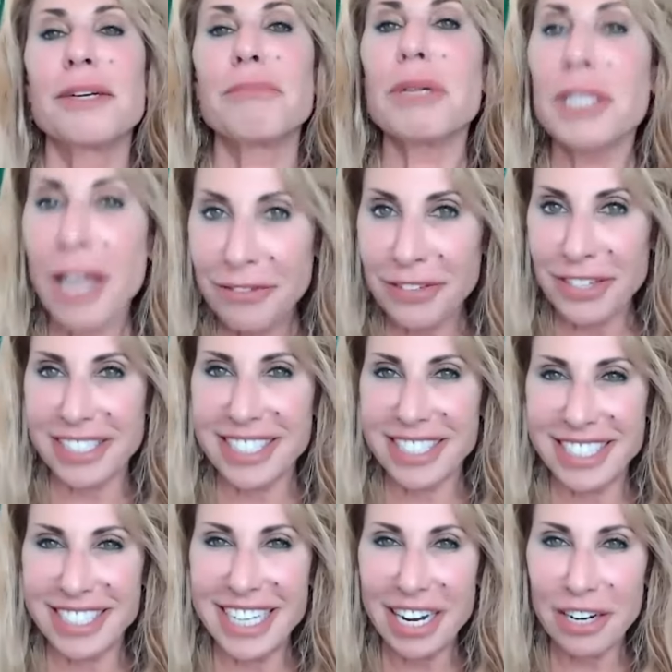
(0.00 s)

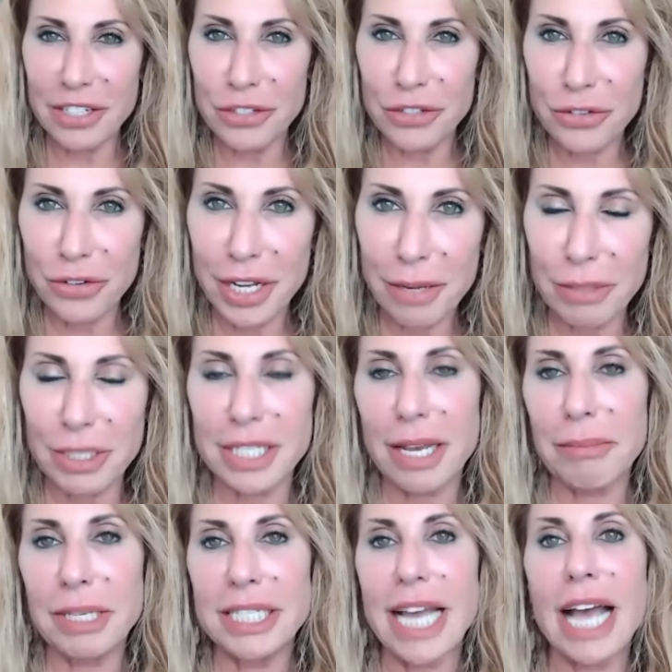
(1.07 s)
Beloveds Dare to Dream with
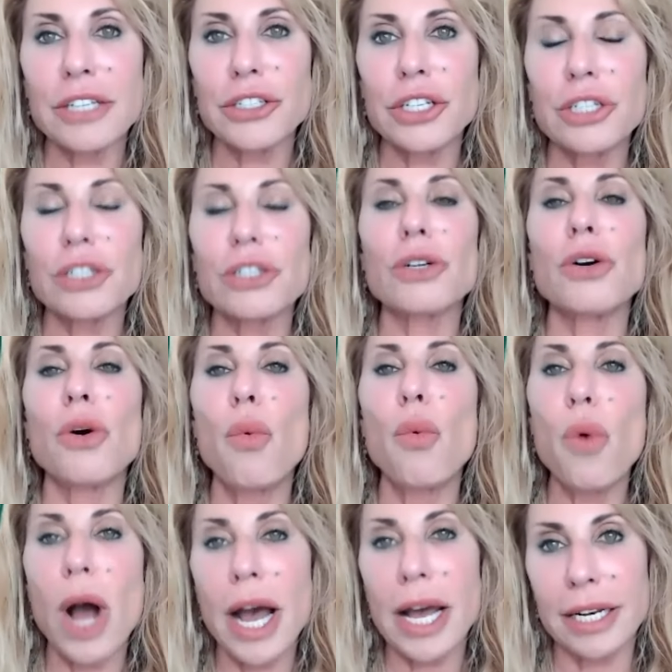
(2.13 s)
Debbi Dachinger
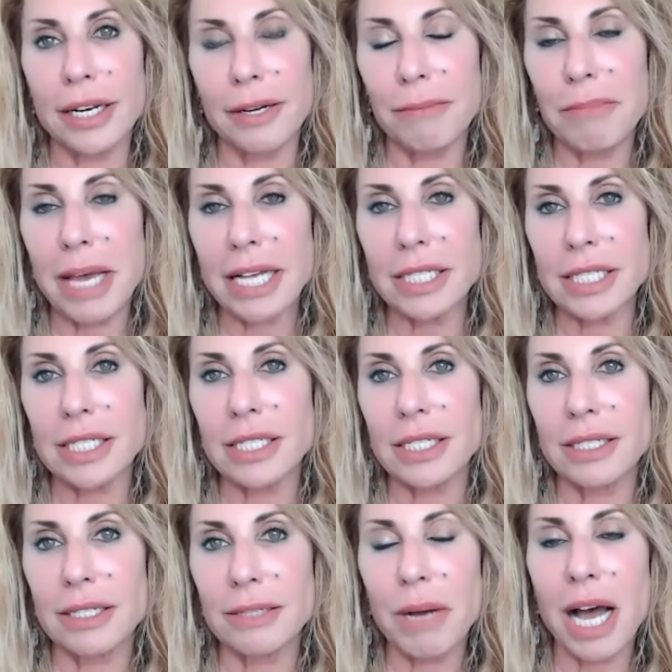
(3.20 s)
won Best
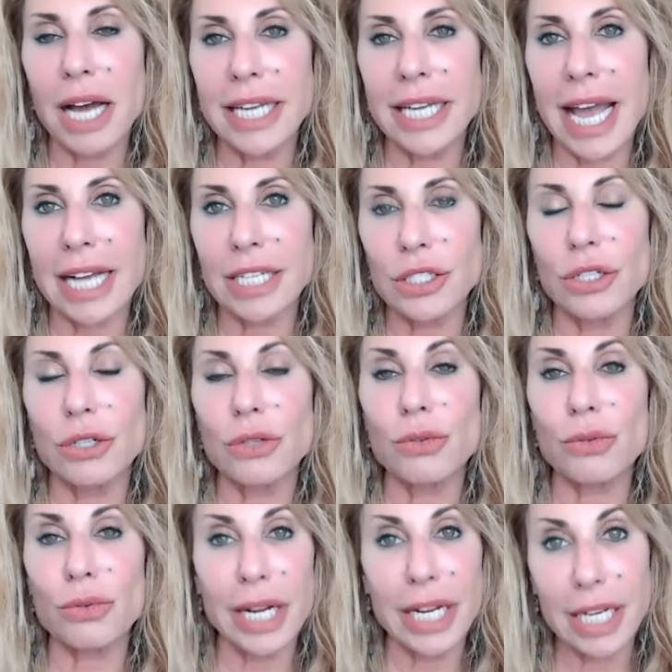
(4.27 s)
Podcast
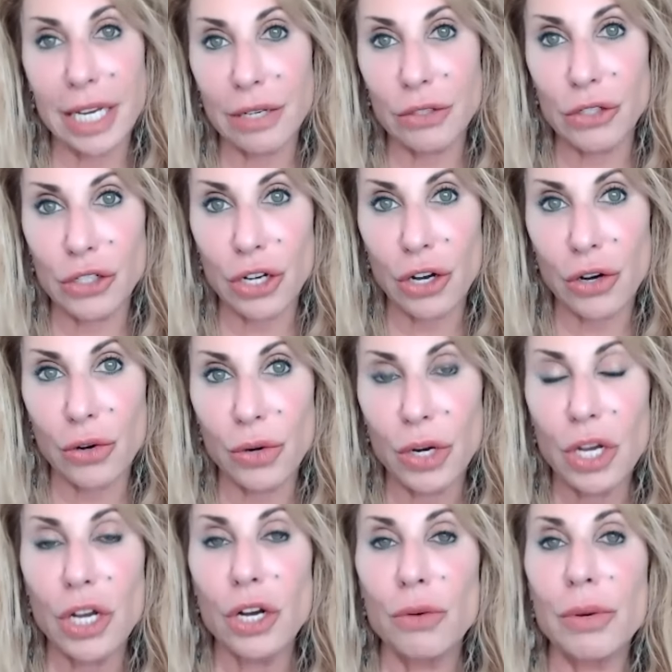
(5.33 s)
Radio
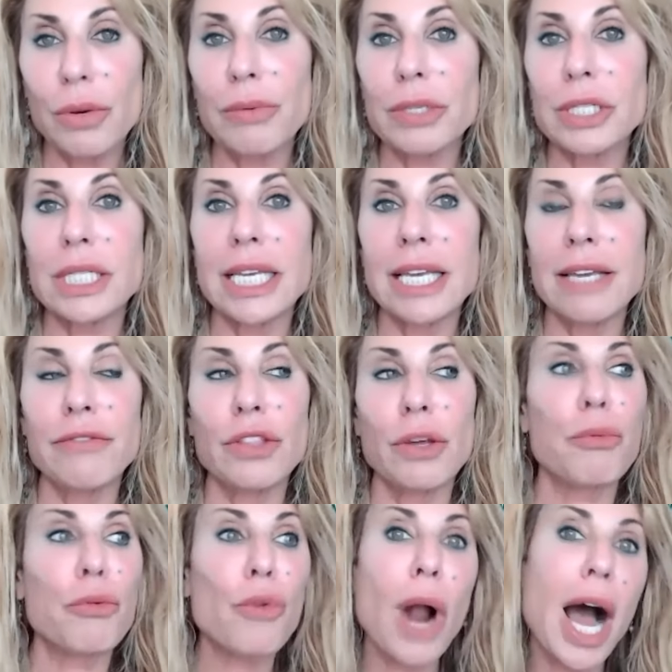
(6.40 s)
Show. We received the
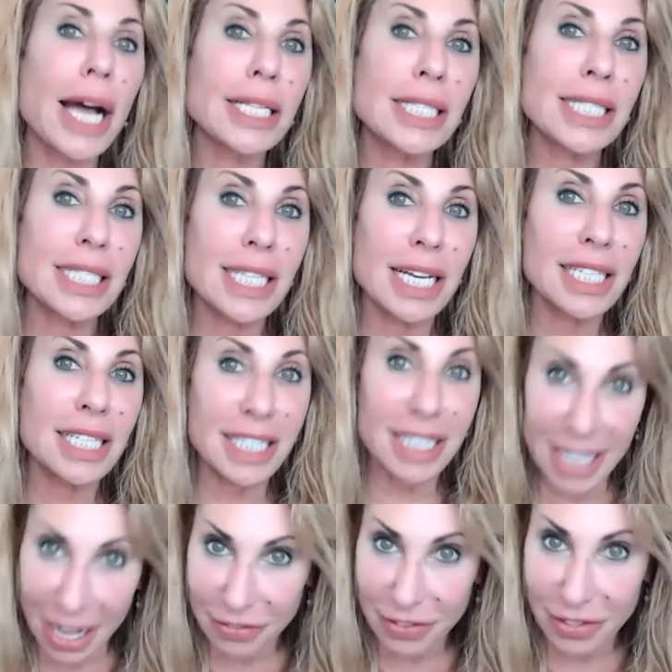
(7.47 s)
bronze
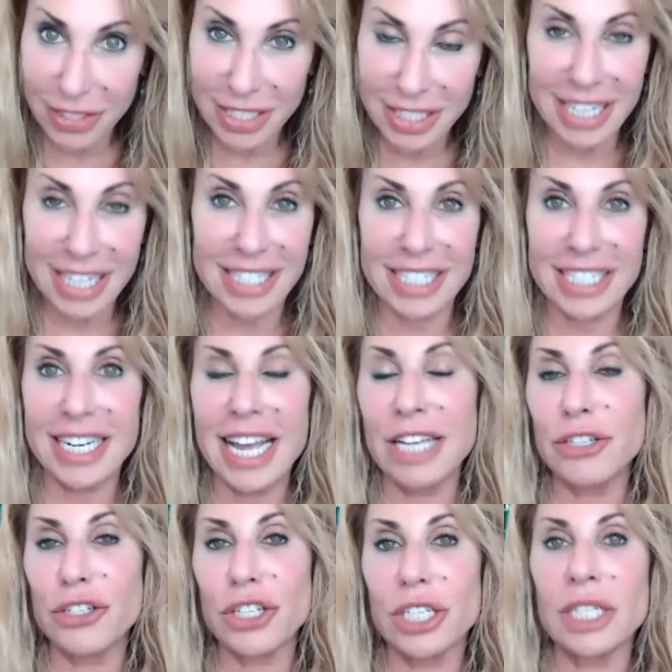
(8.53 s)
level
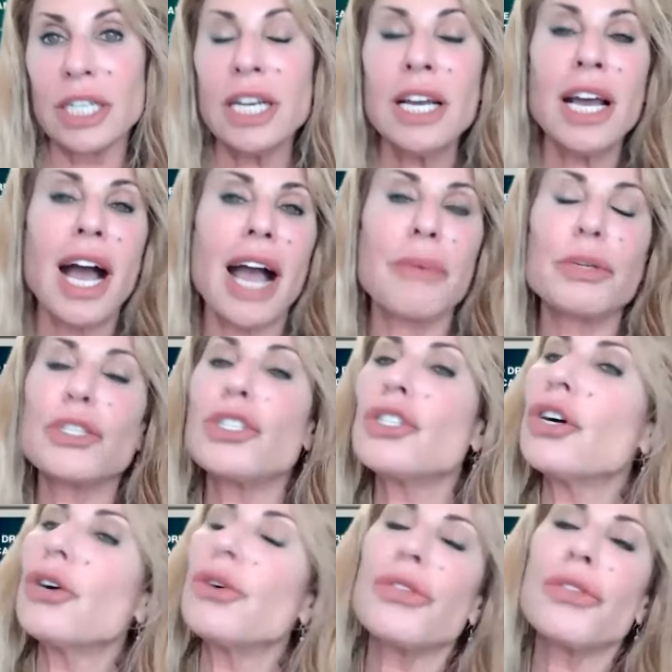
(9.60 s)
designation. I was
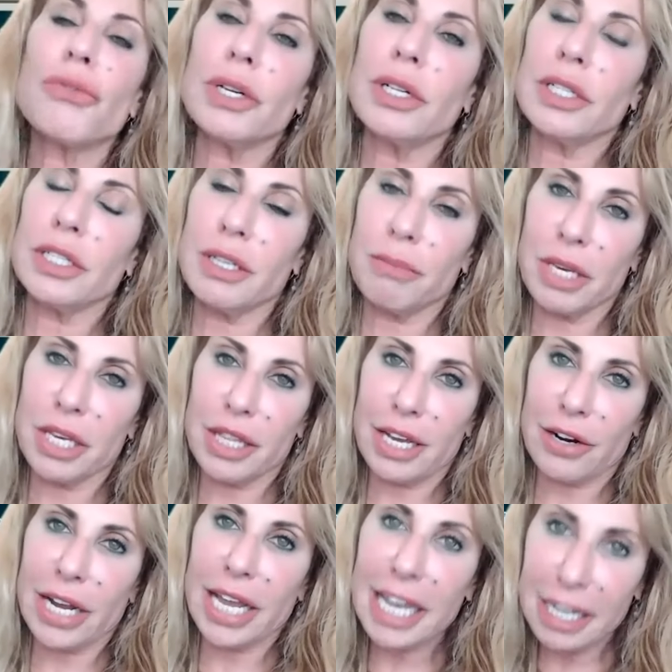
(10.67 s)
so thrilled to be
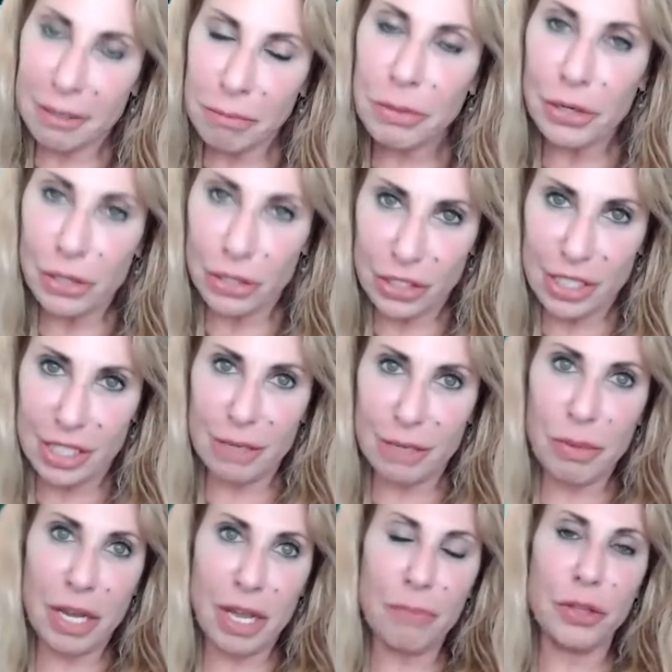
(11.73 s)
there in person to
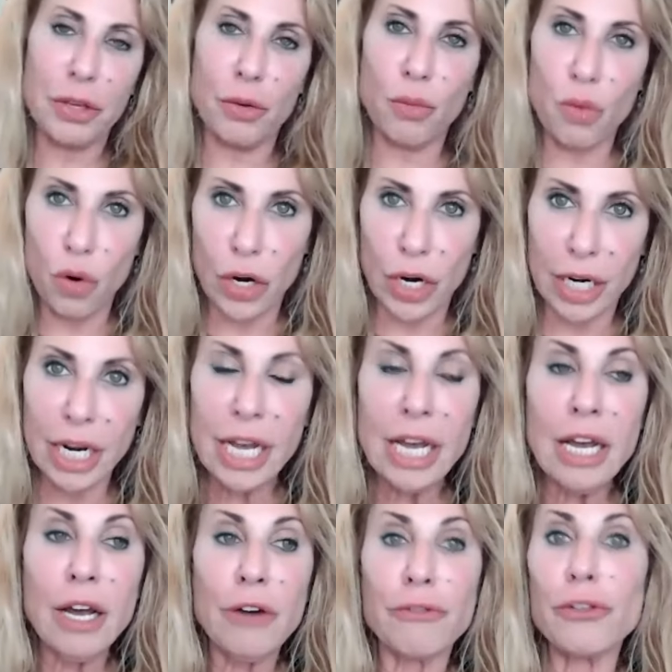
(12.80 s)
pick up the award.
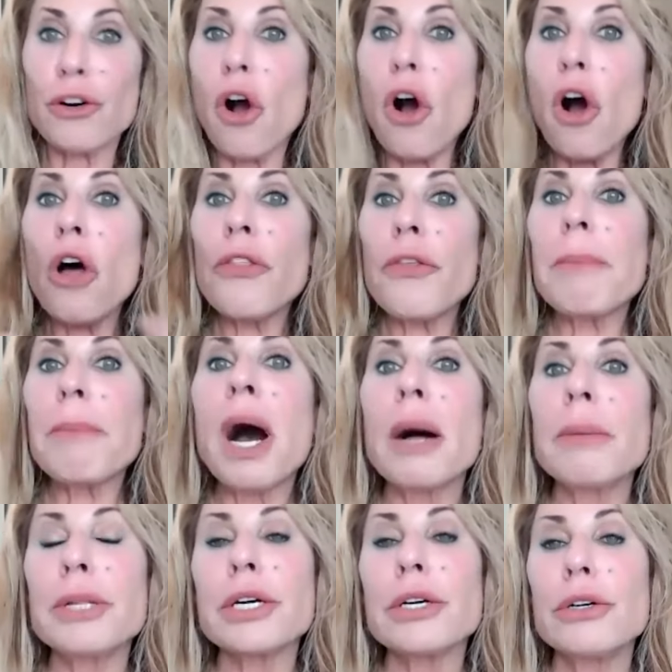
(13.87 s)
For all the
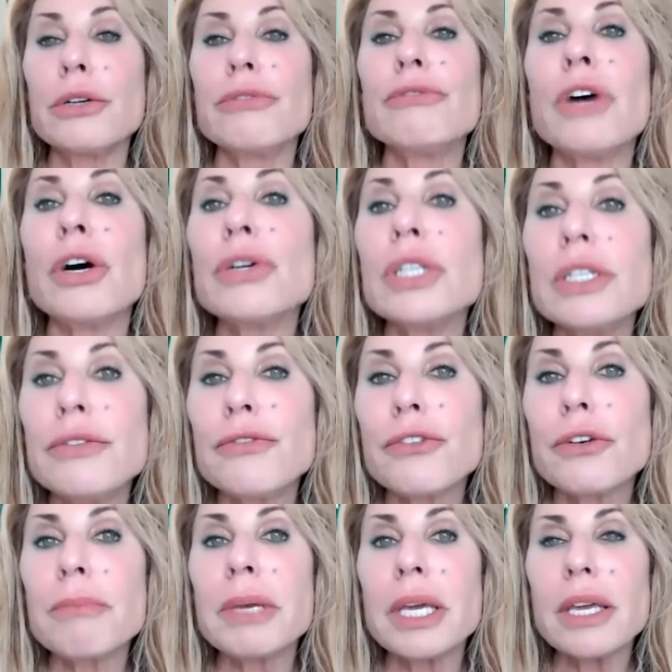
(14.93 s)
public who voted
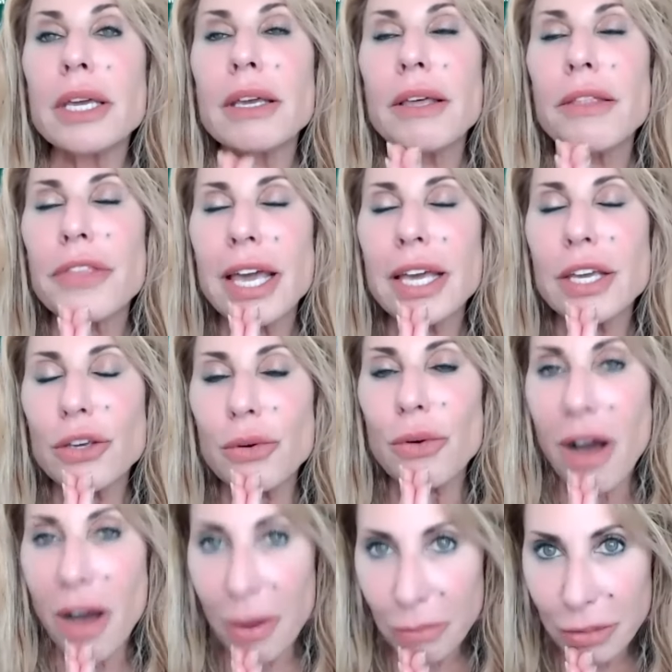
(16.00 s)
for me, thank you
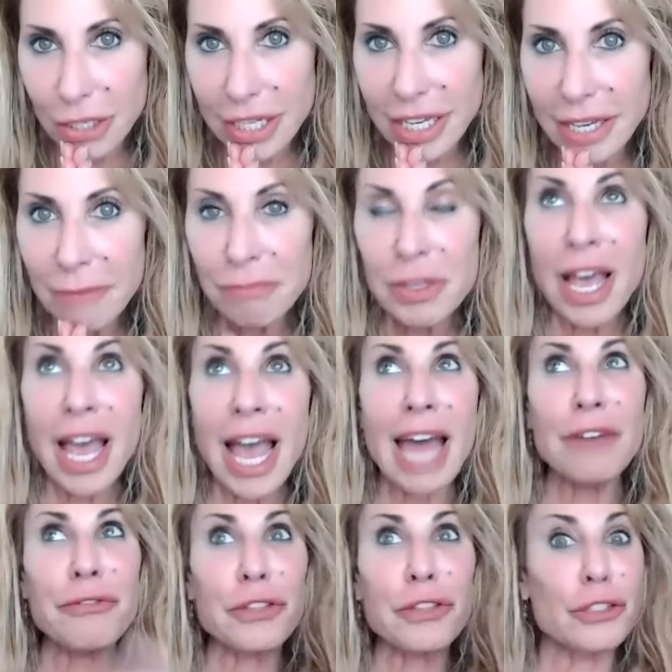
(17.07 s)
humbly
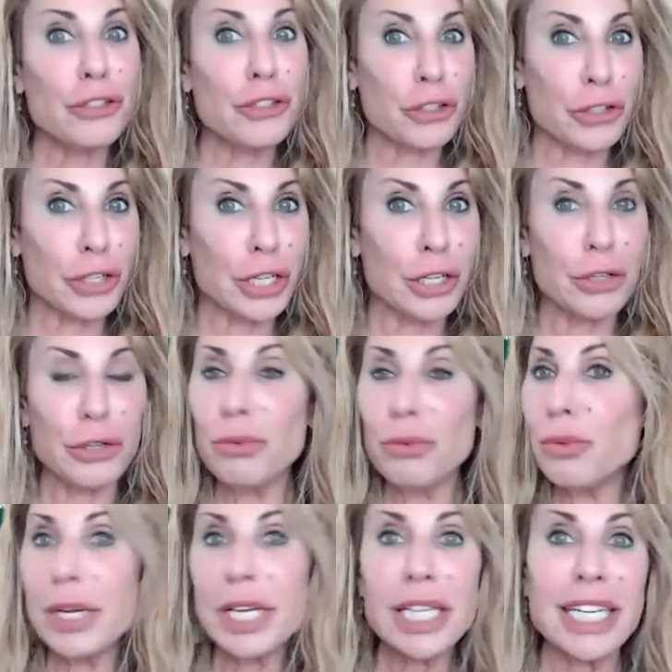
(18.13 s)
and for the jury who
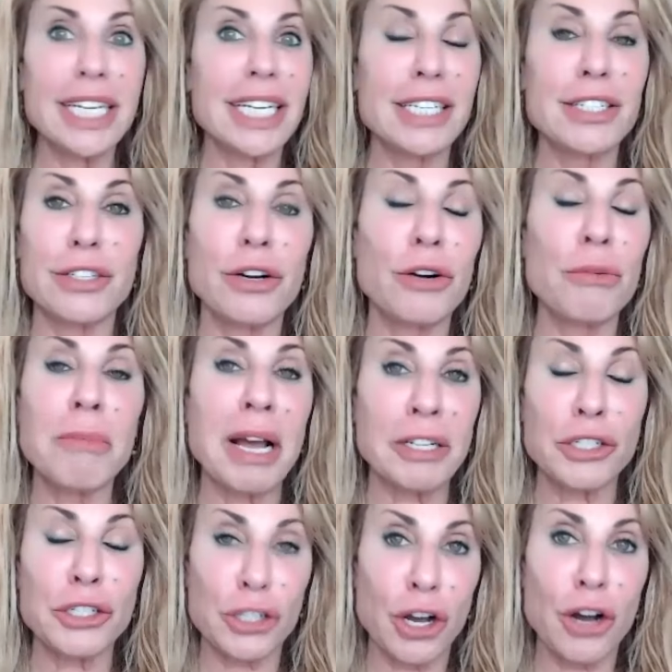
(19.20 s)
really didn't know my
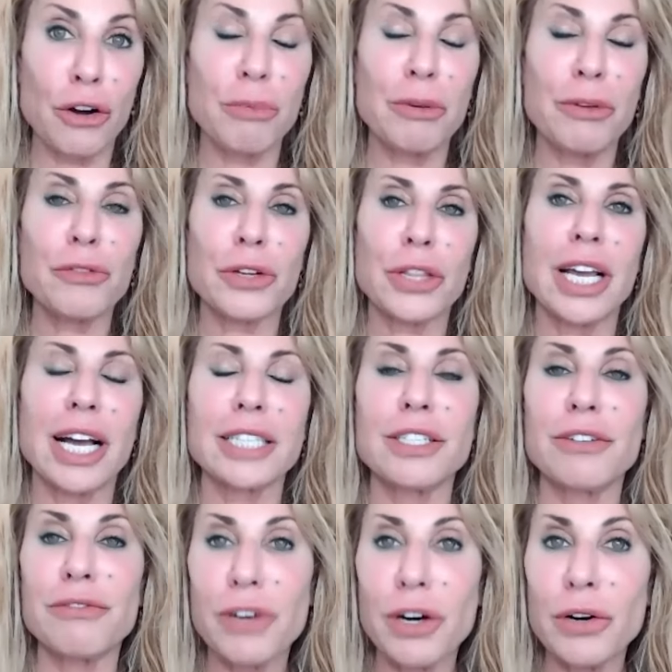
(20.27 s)
show before they got
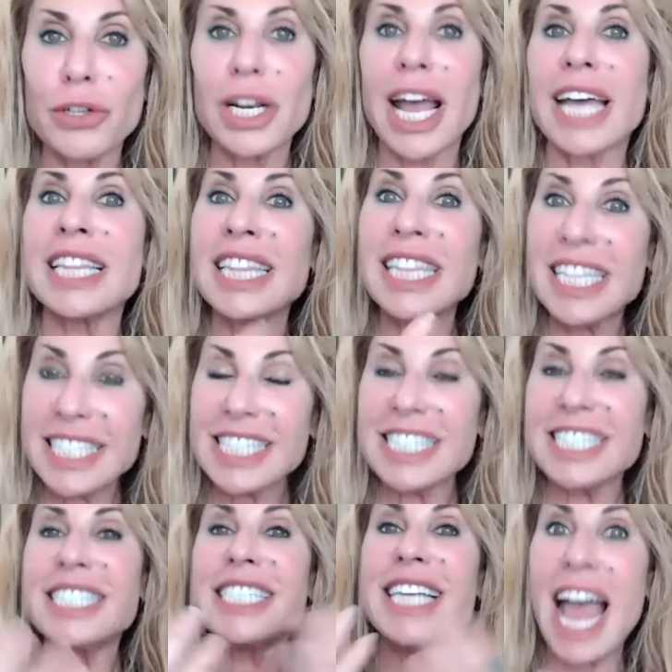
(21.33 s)
to vote and
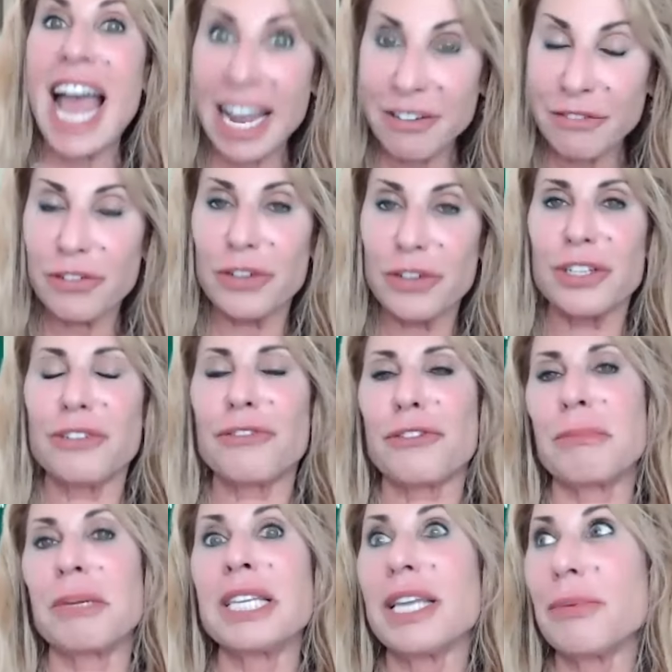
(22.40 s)
listened and voted
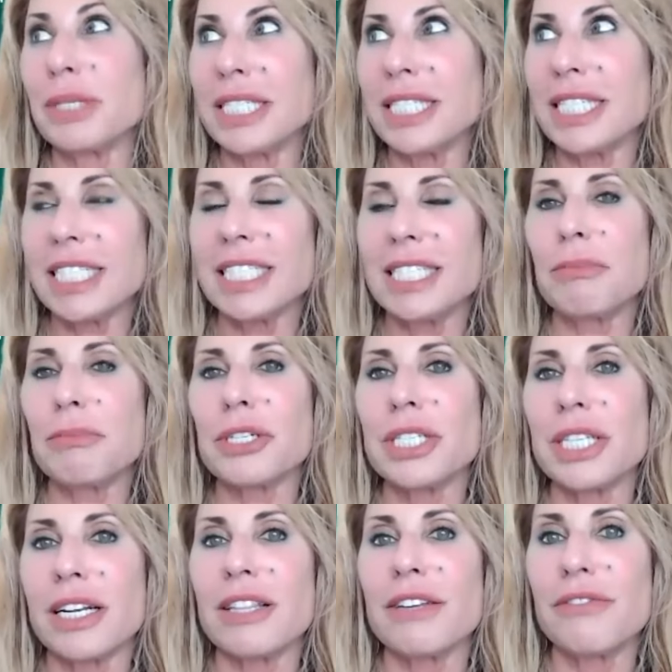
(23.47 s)
for me, that was
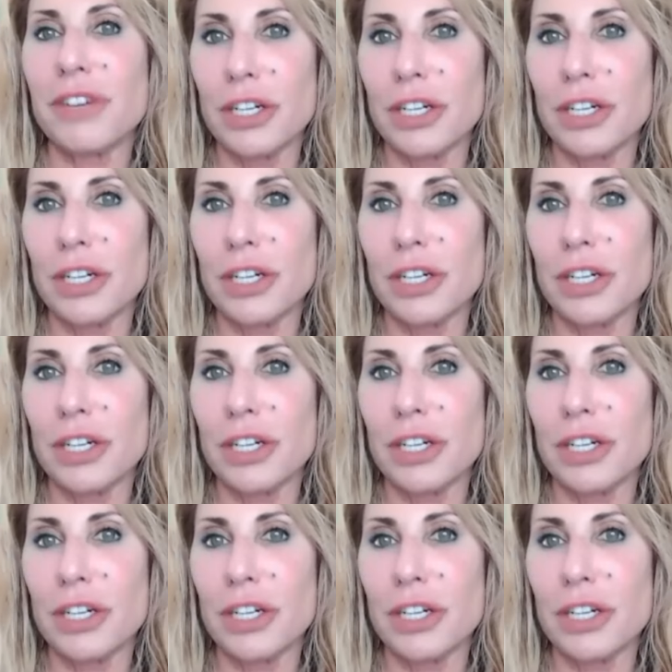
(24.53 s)
60% of the